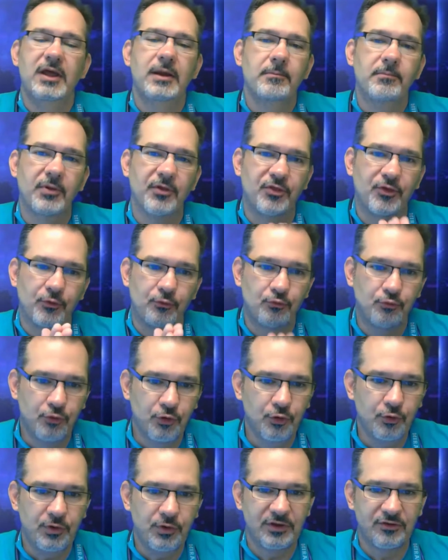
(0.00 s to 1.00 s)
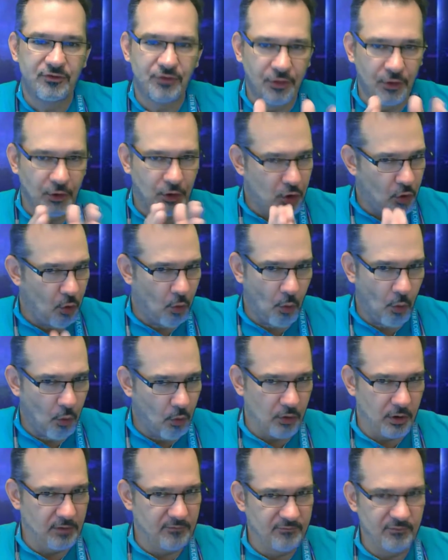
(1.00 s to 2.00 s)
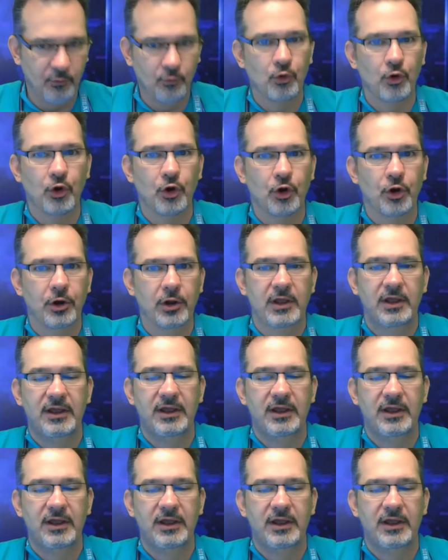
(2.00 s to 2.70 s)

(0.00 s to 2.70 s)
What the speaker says: But the root is the core of the word.